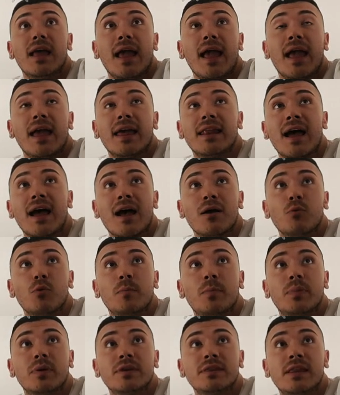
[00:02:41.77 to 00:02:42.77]
And I will
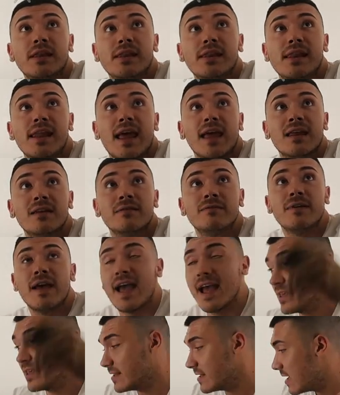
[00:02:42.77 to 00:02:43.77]
put the negative
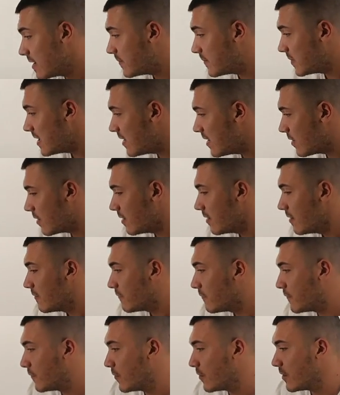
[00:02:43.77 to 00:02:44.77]
x up here
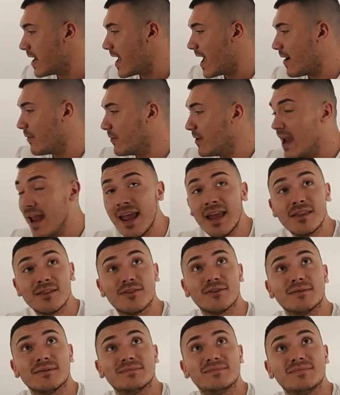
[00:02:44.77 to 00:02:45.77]
for our answer.